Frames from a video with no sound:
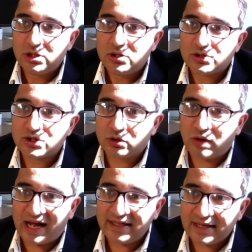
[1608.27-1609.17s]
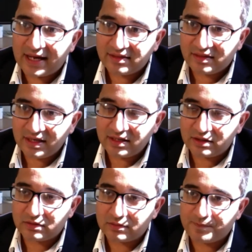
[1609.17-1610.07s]
So I think
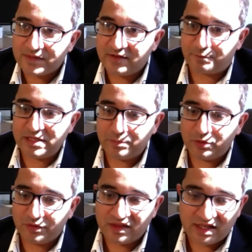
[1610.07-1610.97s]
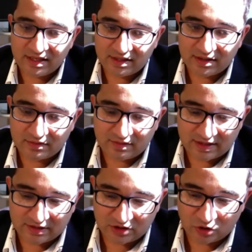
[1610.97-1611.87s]
if people think
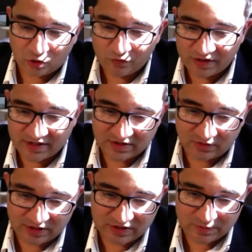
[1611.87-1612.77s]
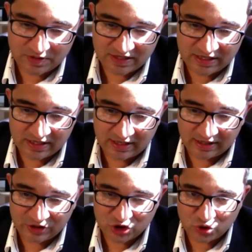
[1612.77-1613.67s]
that COVID is going to be
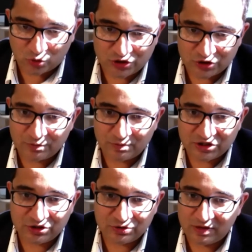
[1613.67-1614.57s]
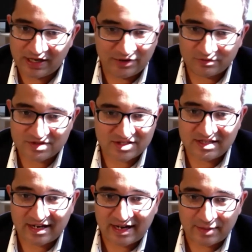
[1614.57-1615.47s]
a short-term issue, I don't see
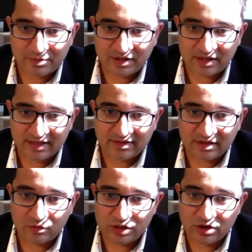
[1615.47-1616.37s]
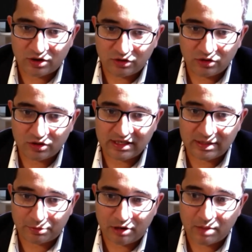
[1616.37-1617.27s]
that happening. I think we are looking at
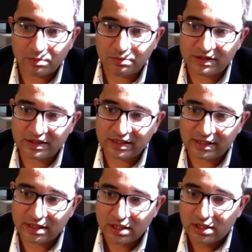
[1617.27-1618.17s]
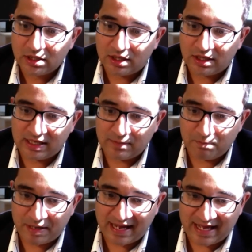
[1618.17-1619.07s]
probably an
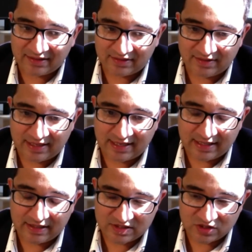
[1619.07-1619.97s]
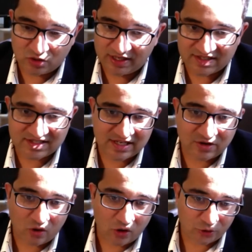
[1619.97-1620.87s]
impact that is going to extend
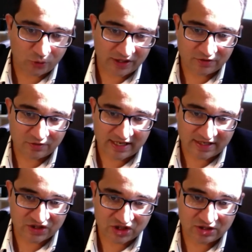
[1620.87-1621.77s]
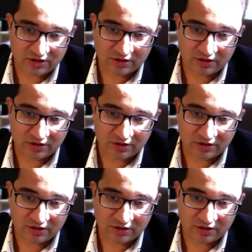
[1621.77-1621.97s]
all the way through next year.